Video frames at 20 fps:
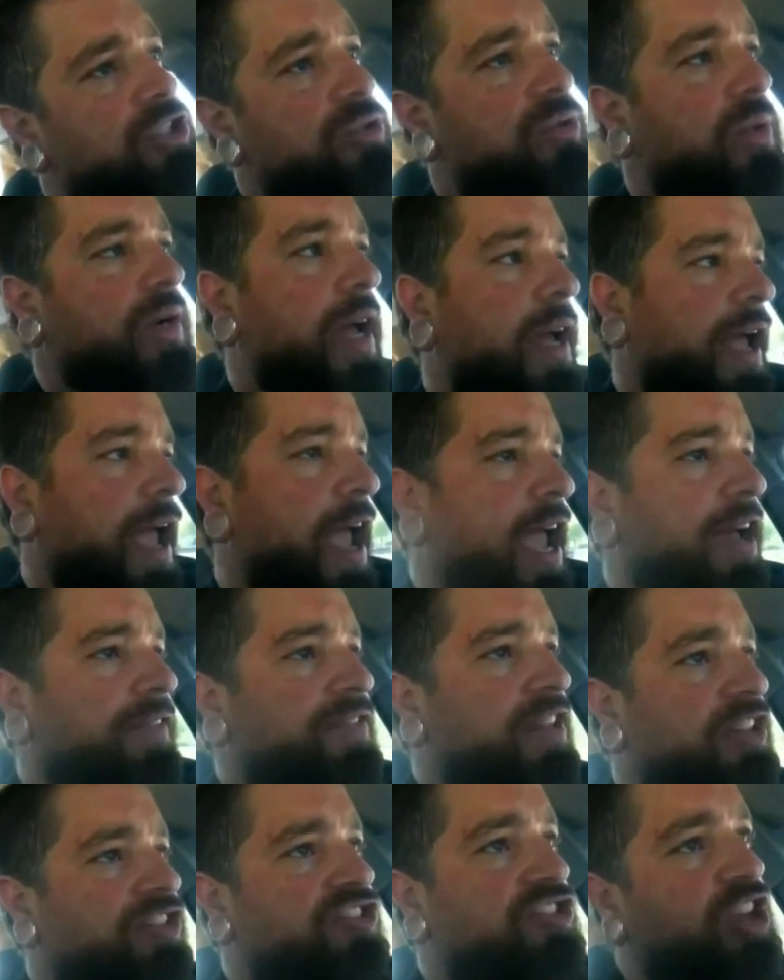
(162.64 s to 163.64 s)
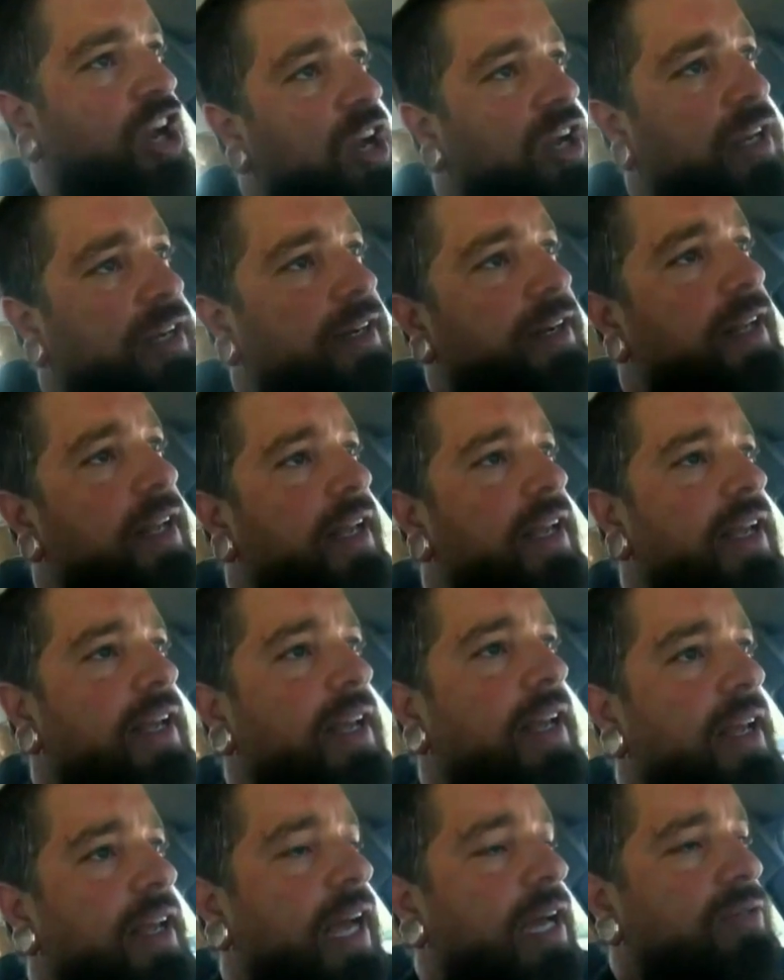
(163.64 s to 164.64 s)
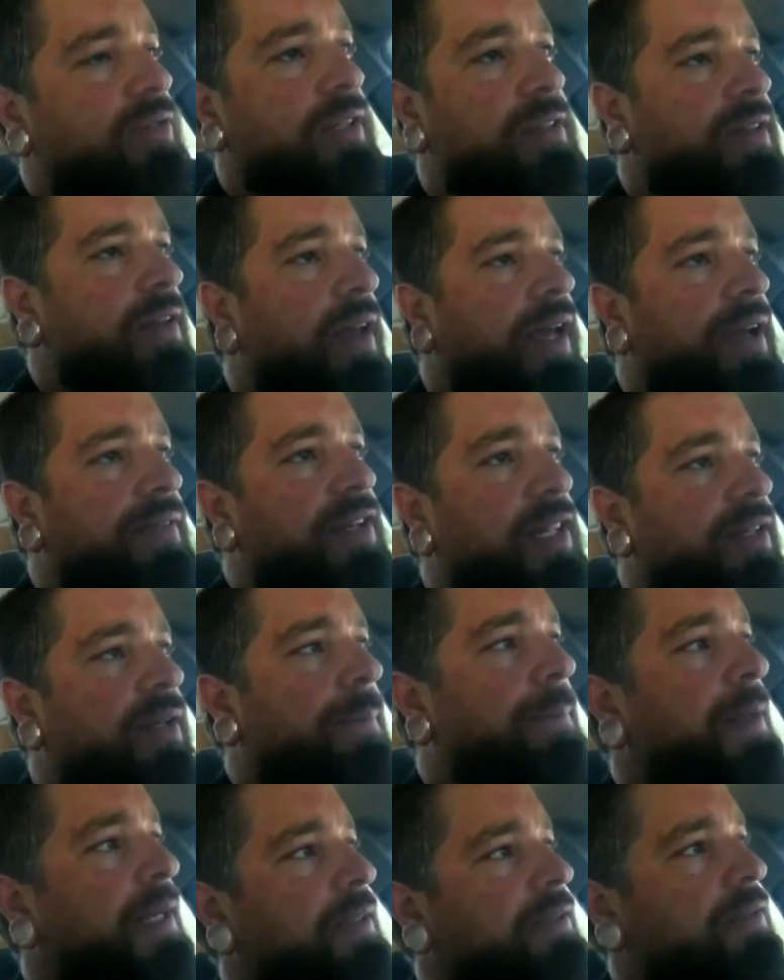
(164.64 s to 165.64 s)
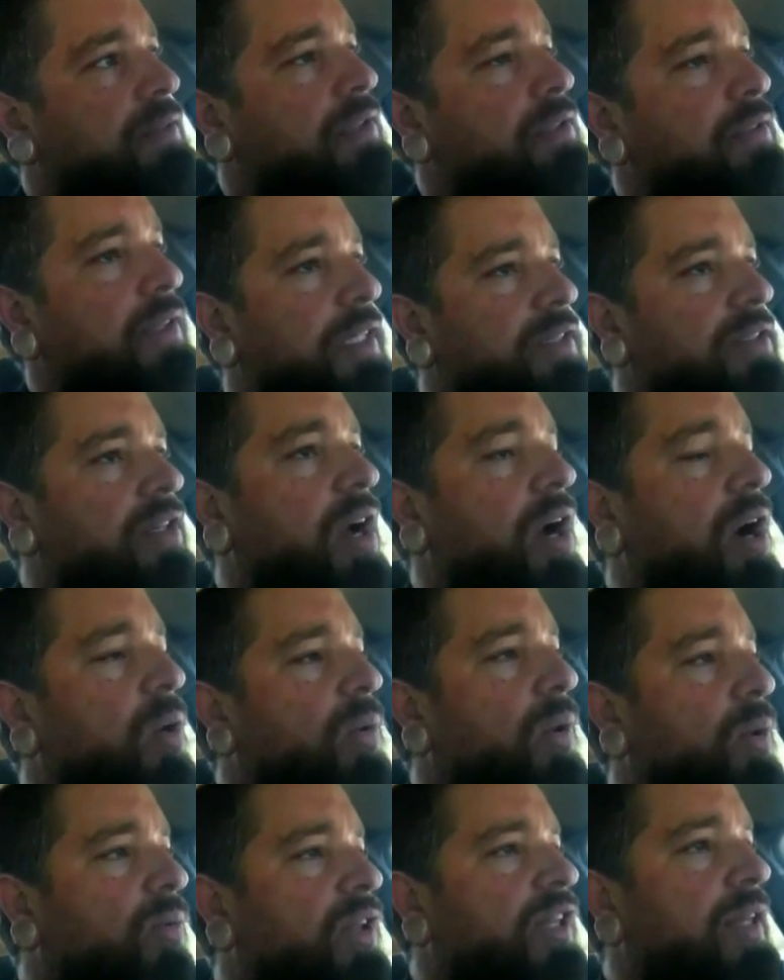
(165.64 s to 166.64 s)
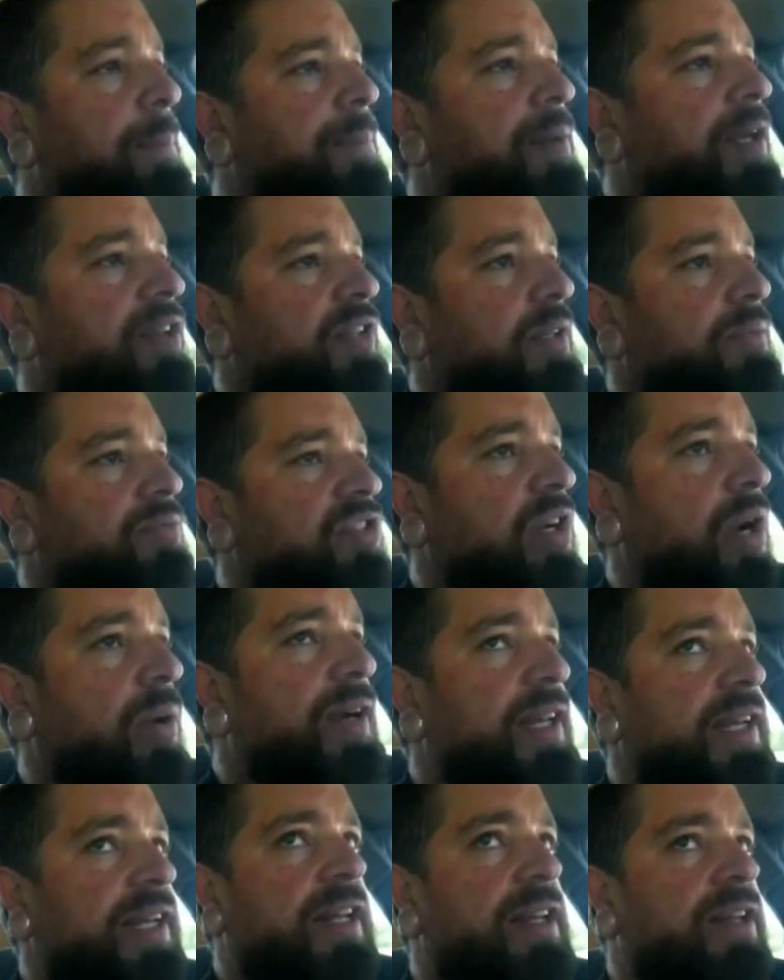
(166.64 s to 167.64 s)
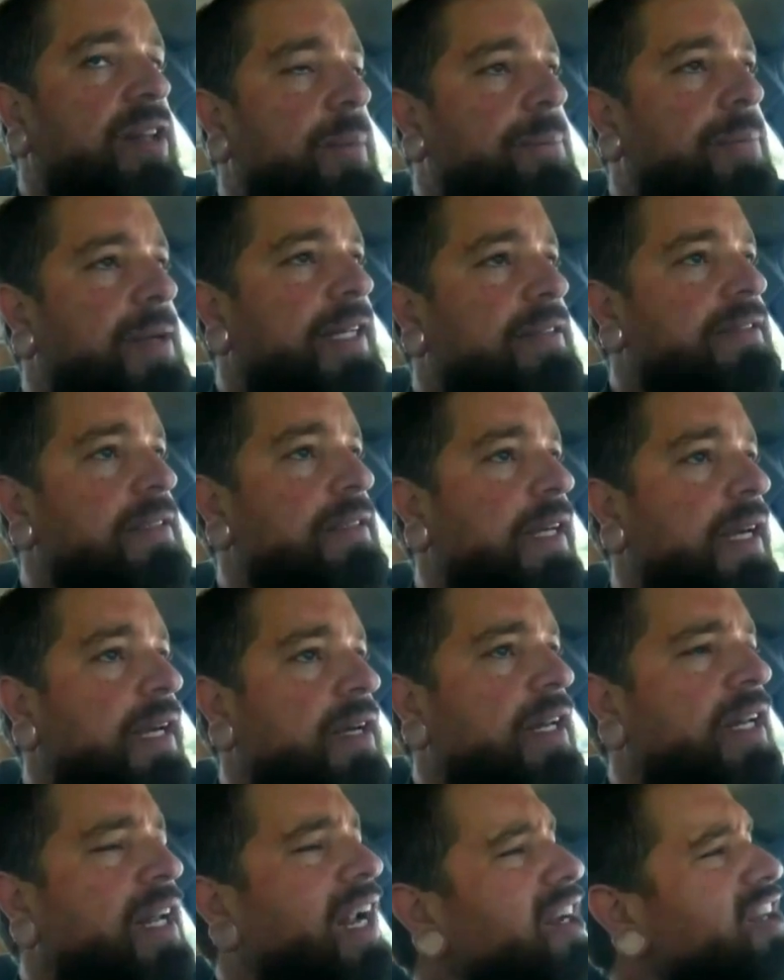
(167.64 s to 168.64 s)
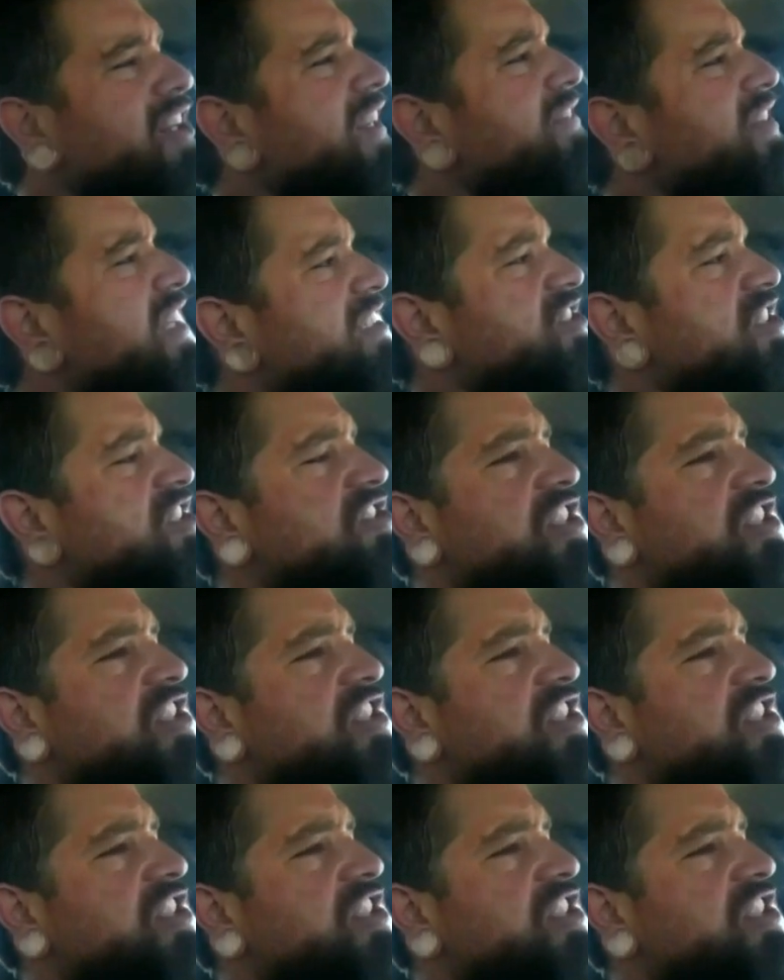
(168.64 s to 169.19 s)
you have this done? I was like, do you have any other pizza? She's like, no, we're really busy. I'm sorry we didn't get any other pizza down. I don't even think she